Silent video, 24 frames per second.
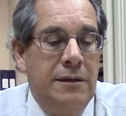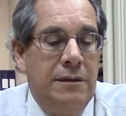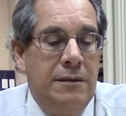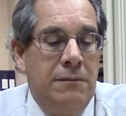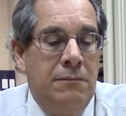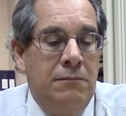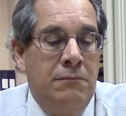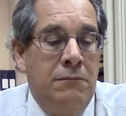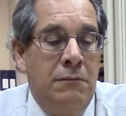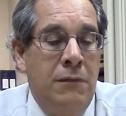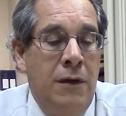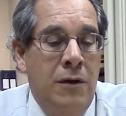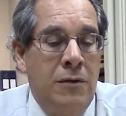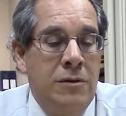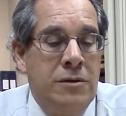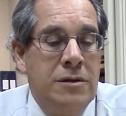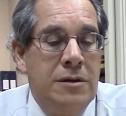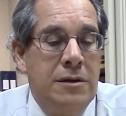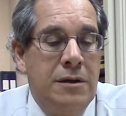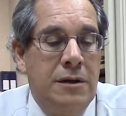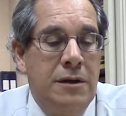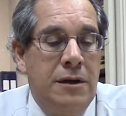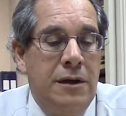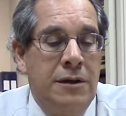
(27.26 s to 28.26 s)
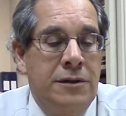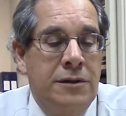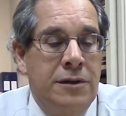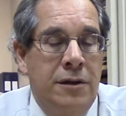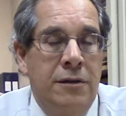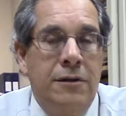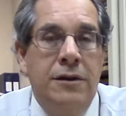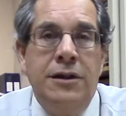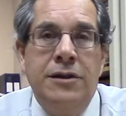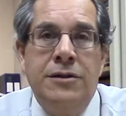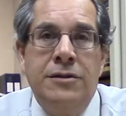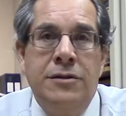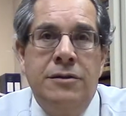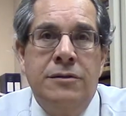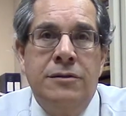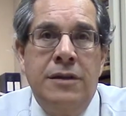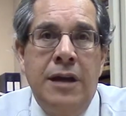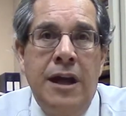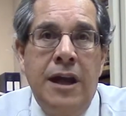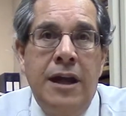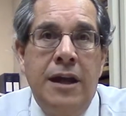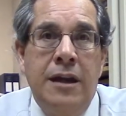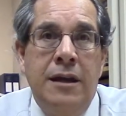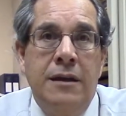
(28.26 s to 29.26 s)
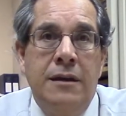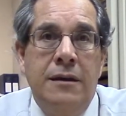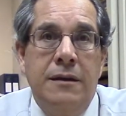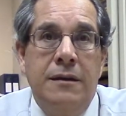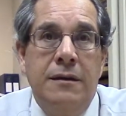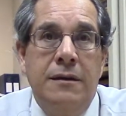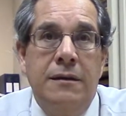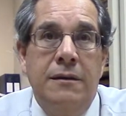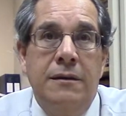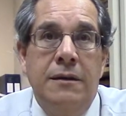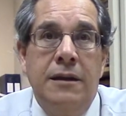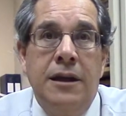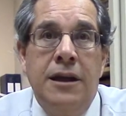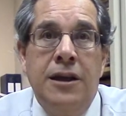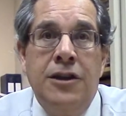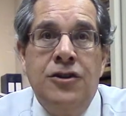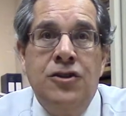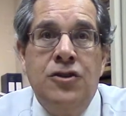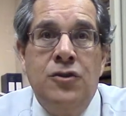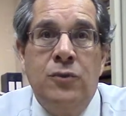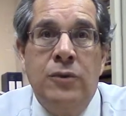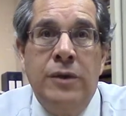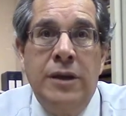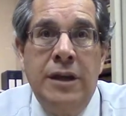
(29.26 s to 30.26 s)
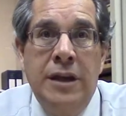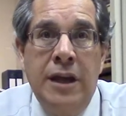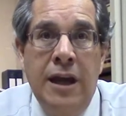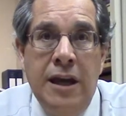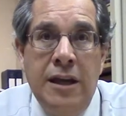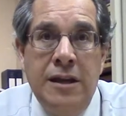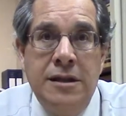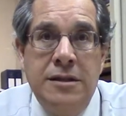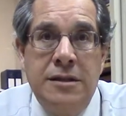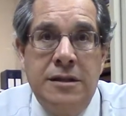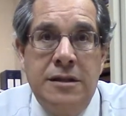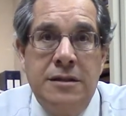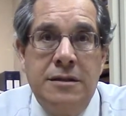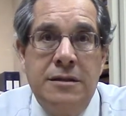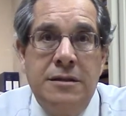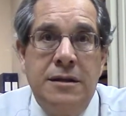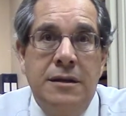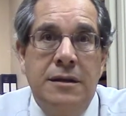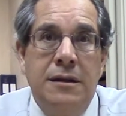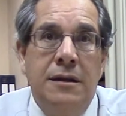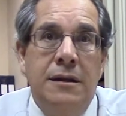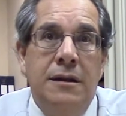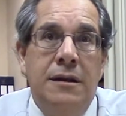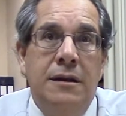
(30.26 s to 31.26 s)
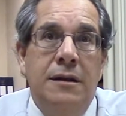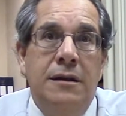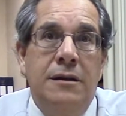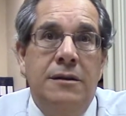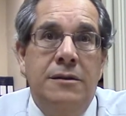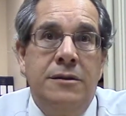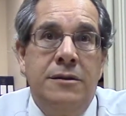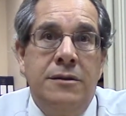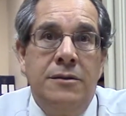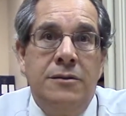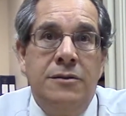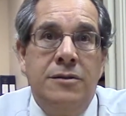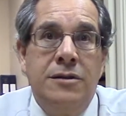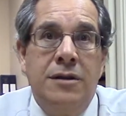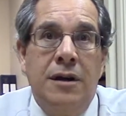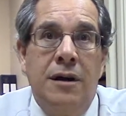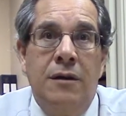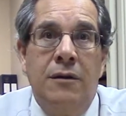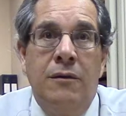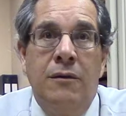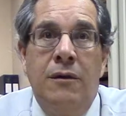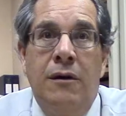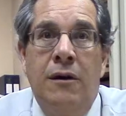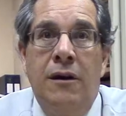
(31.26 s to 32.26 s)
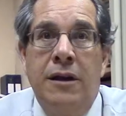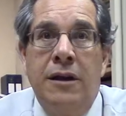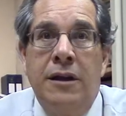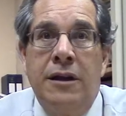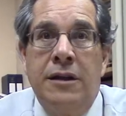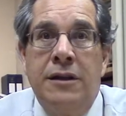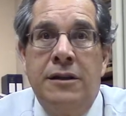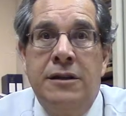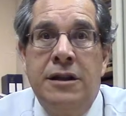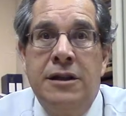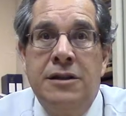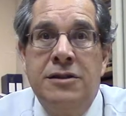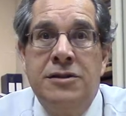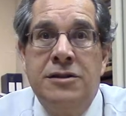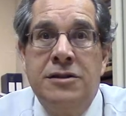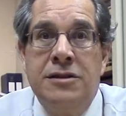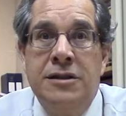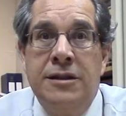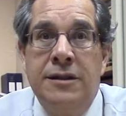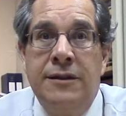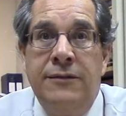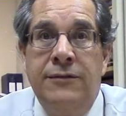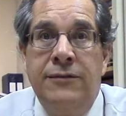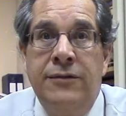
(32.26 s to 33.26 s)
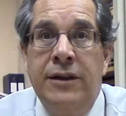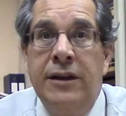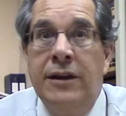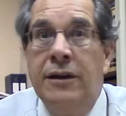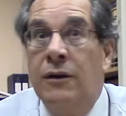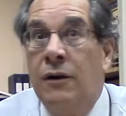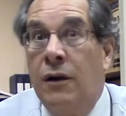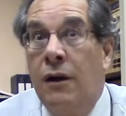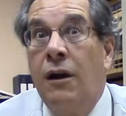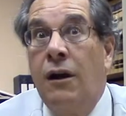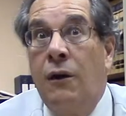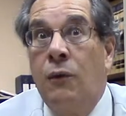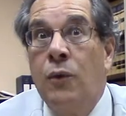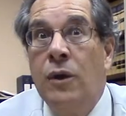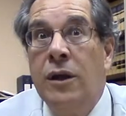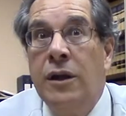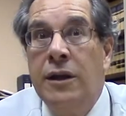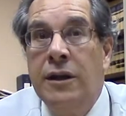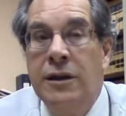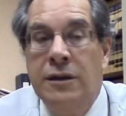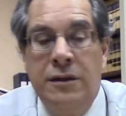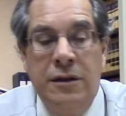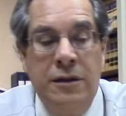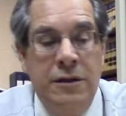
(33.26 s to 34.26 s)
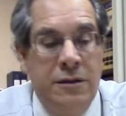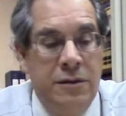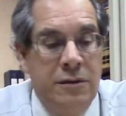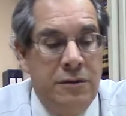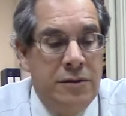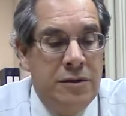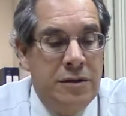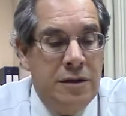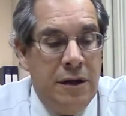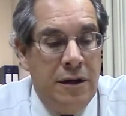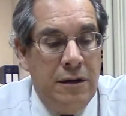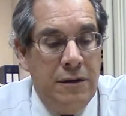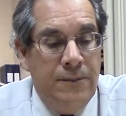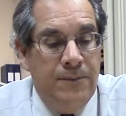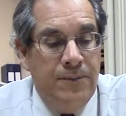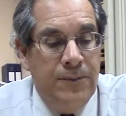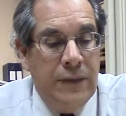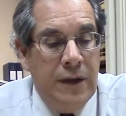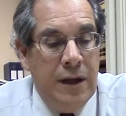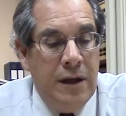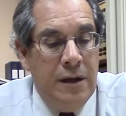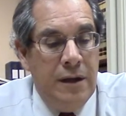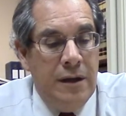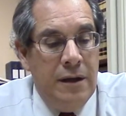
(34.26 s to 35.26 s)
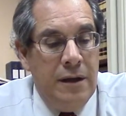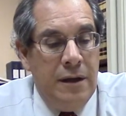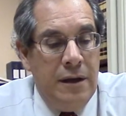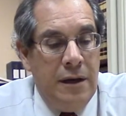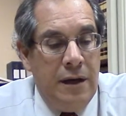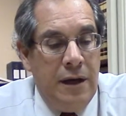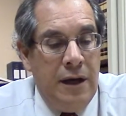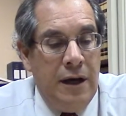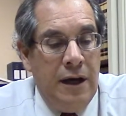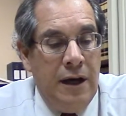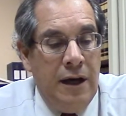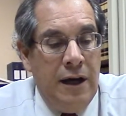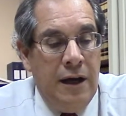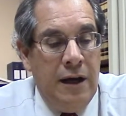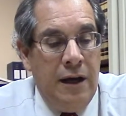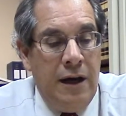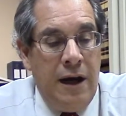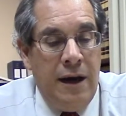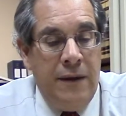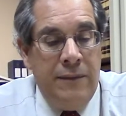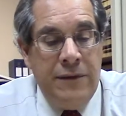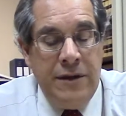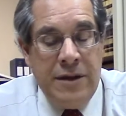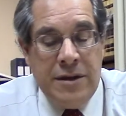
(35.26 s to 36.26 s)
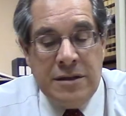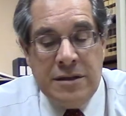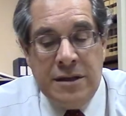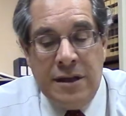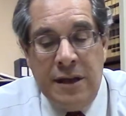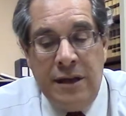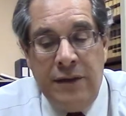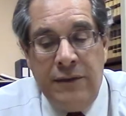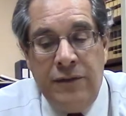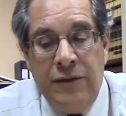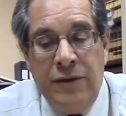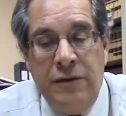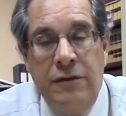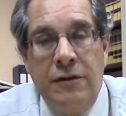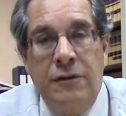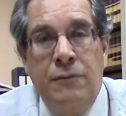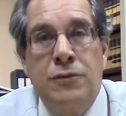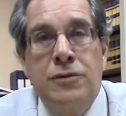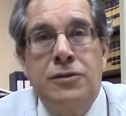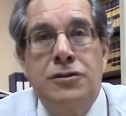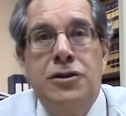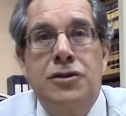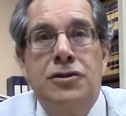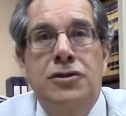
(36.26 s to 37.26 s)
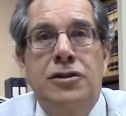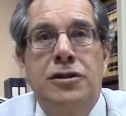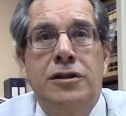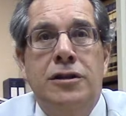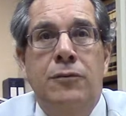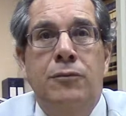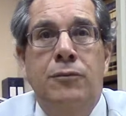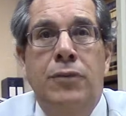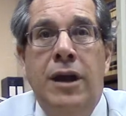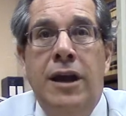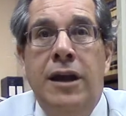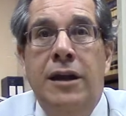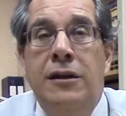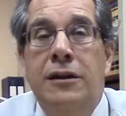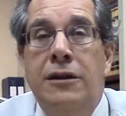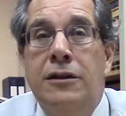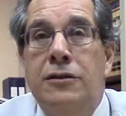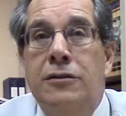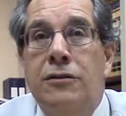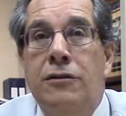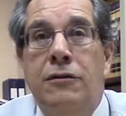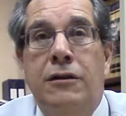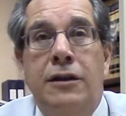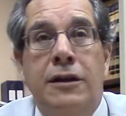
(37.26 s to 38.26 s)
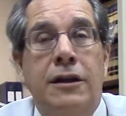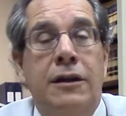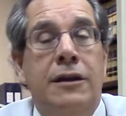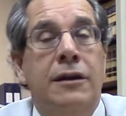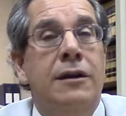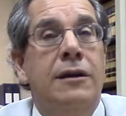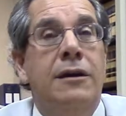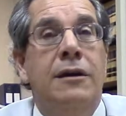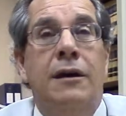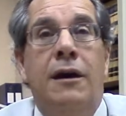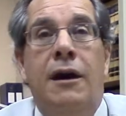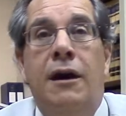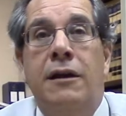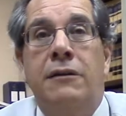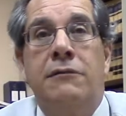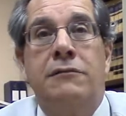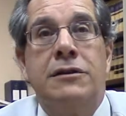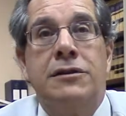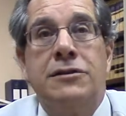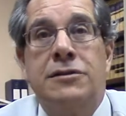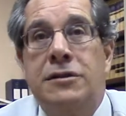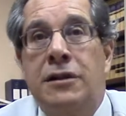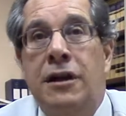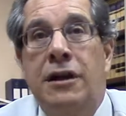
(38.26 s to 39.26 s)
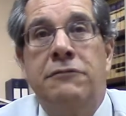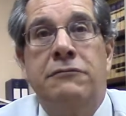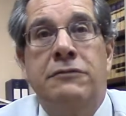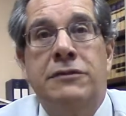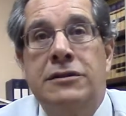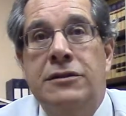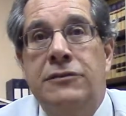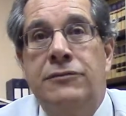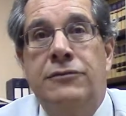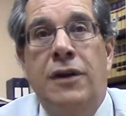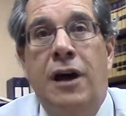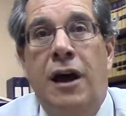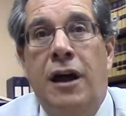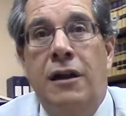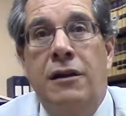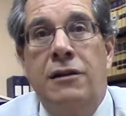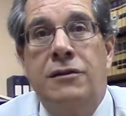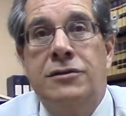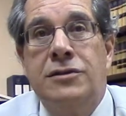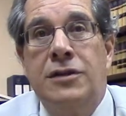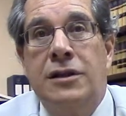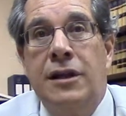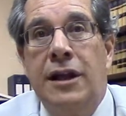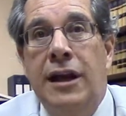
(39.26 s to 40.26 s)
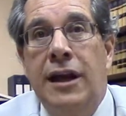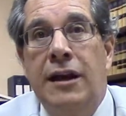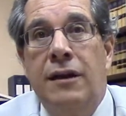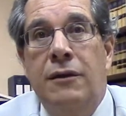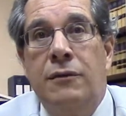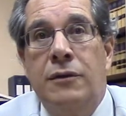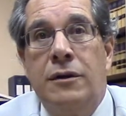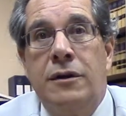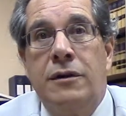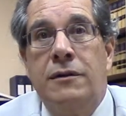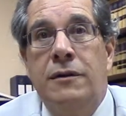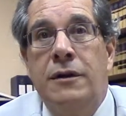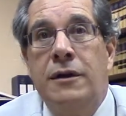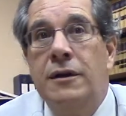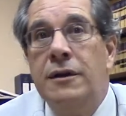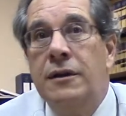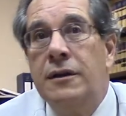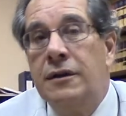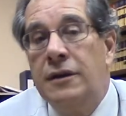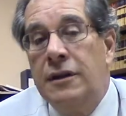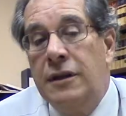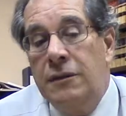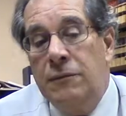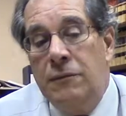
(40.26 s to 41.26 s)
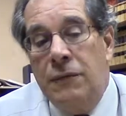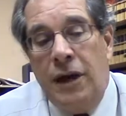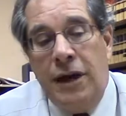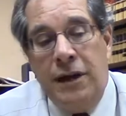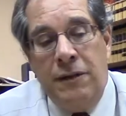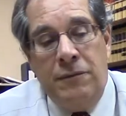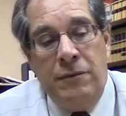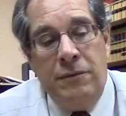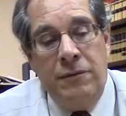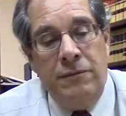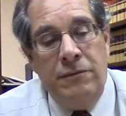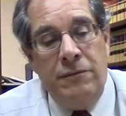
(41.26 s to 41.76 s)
Most attorneys who take injury cases do so on a contingency fee or are willing to do so. Obviously, if you're in a position to pay an attorney hundreds and hundreds of dollars an hour, you might